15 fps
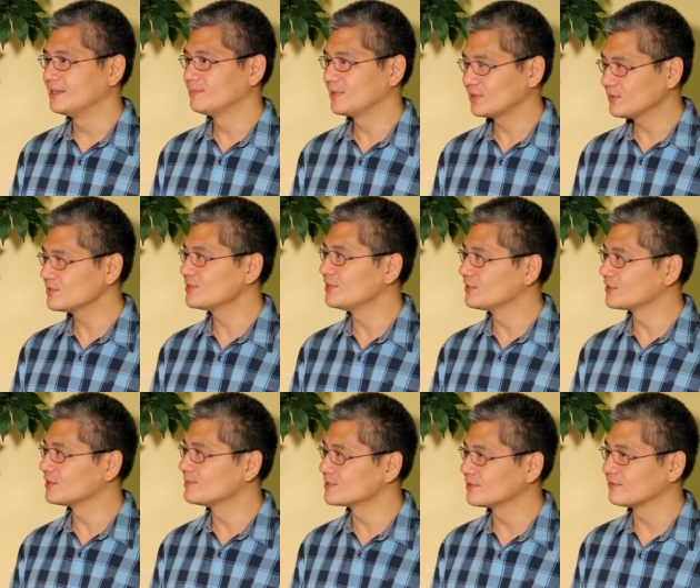but also in
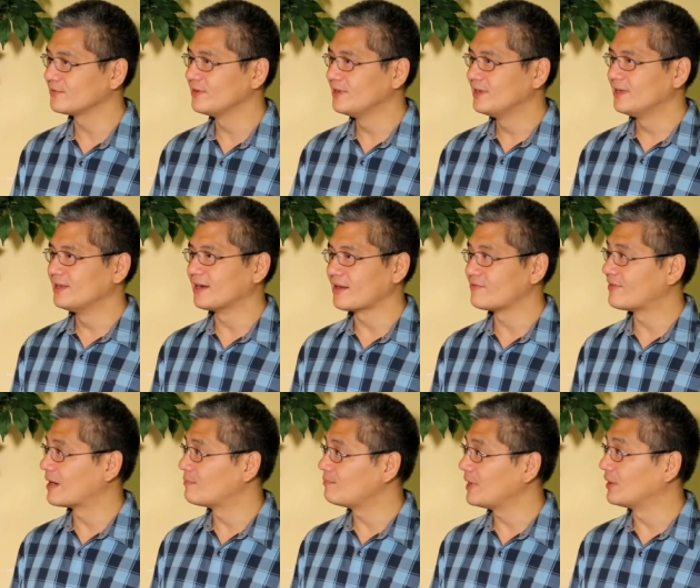terms of
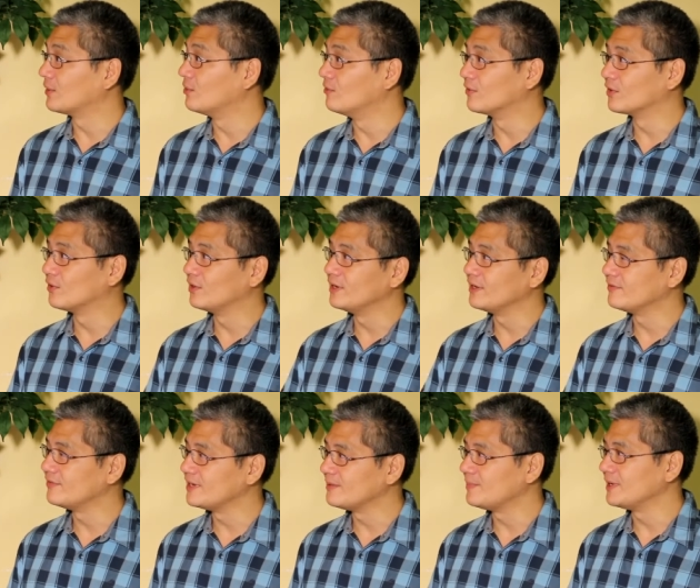revamping, overhauling
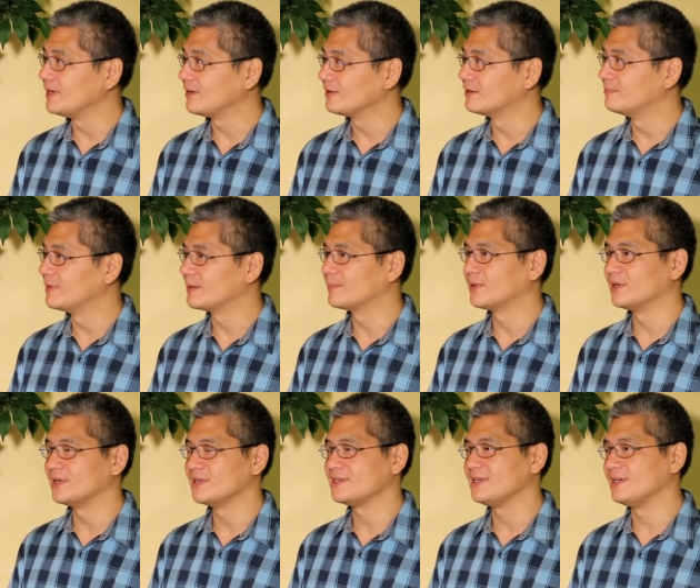Philippine economic
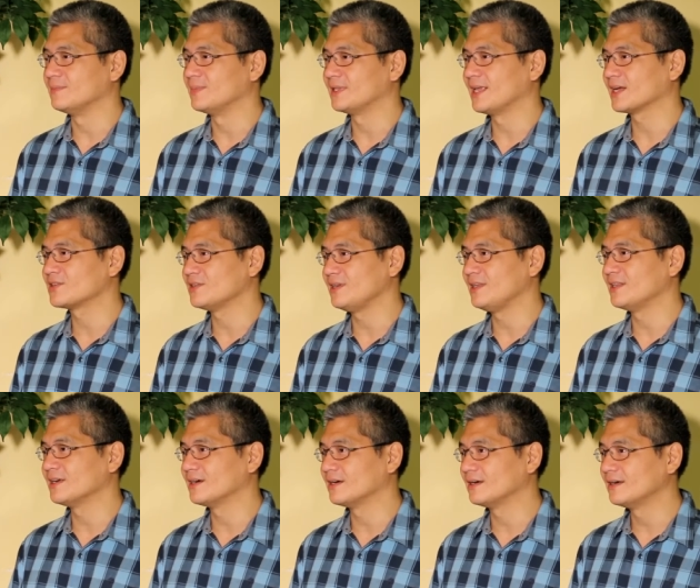policy. But actually,
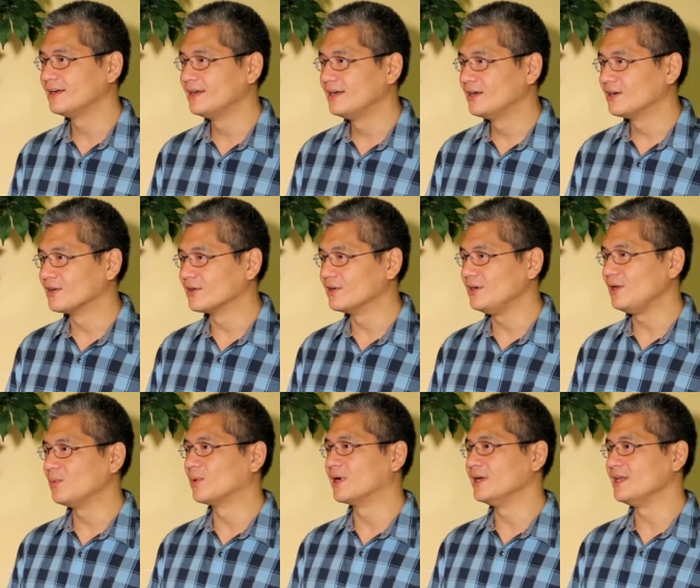the early
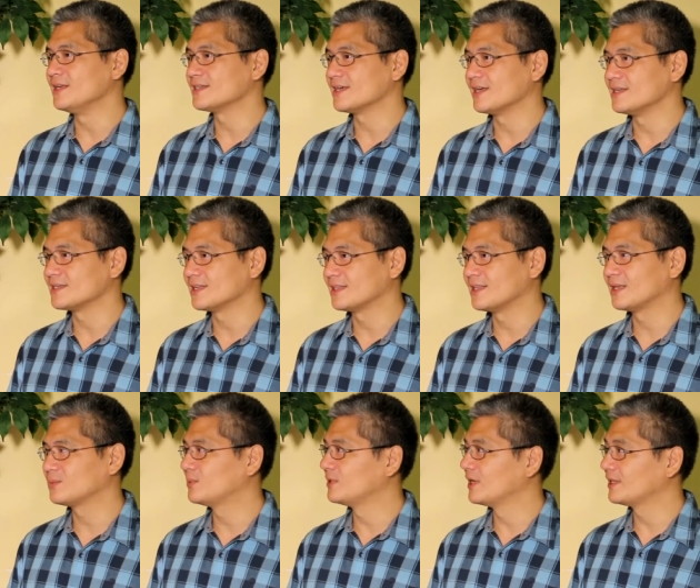warning signs that
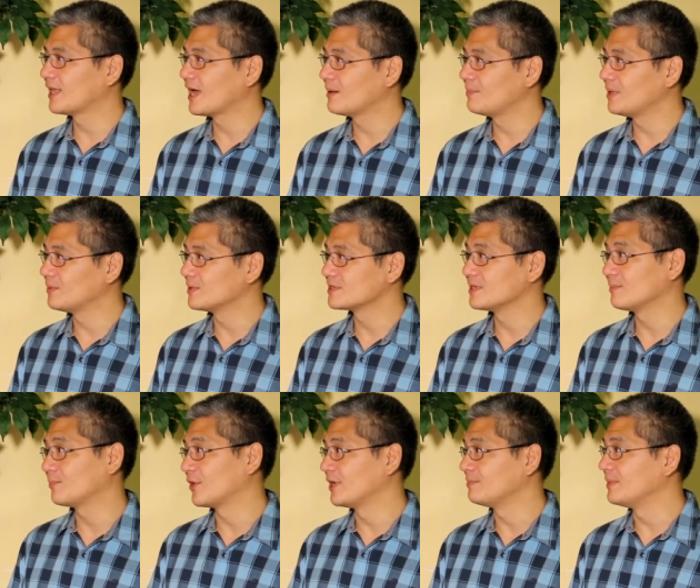that would not happen was the
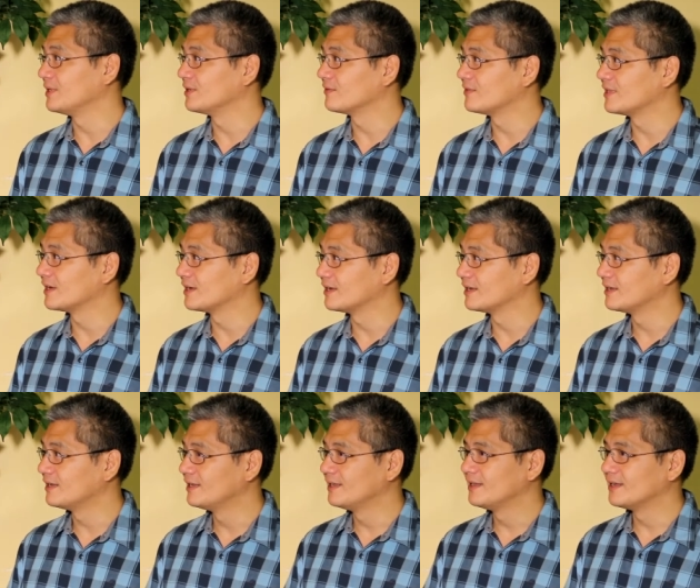appointment of the
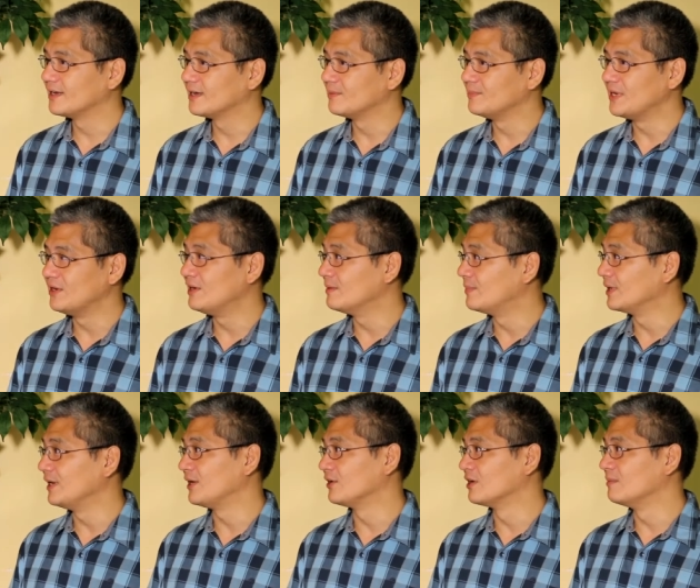um,
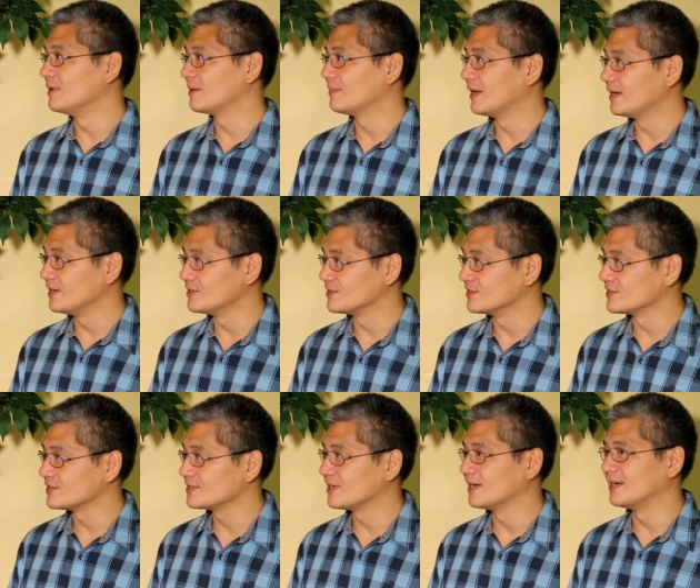neoliberal economic
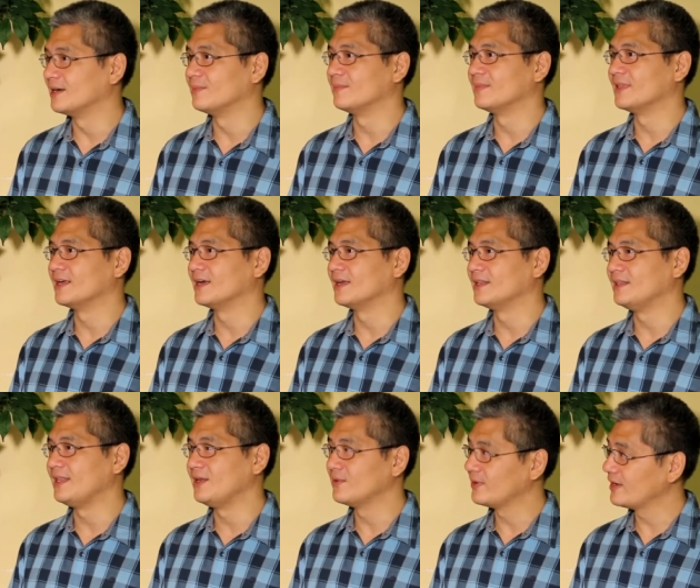managers. Um, the
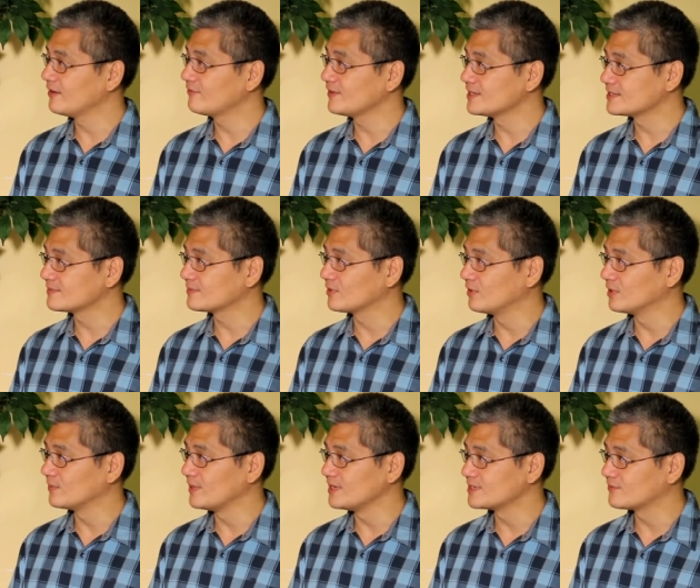D O F is
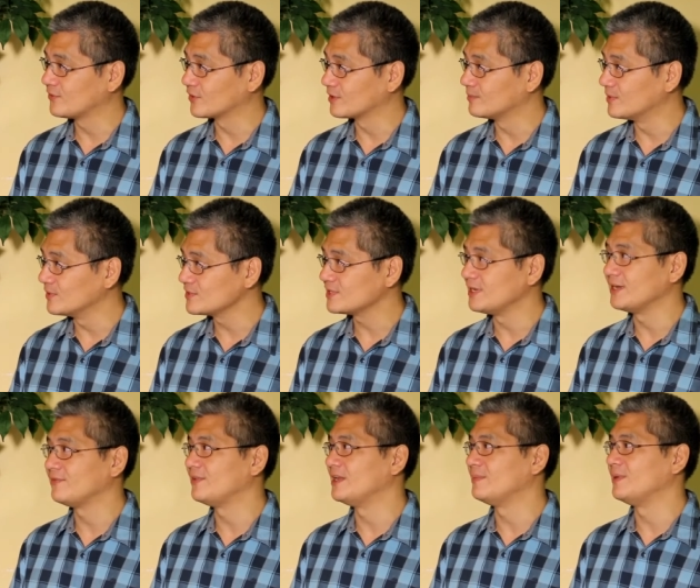always foremost in
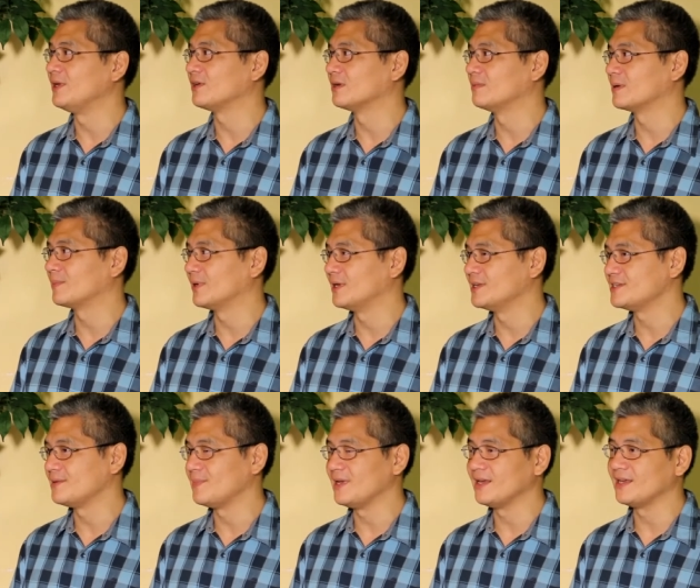Philippine economic
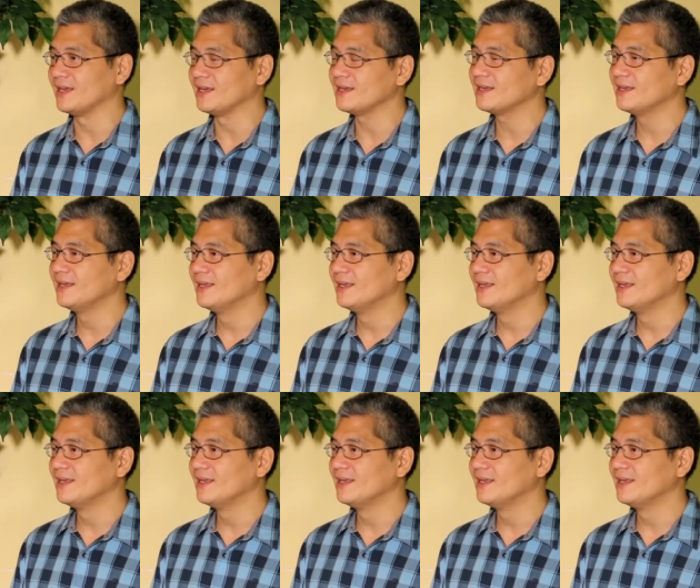policy making,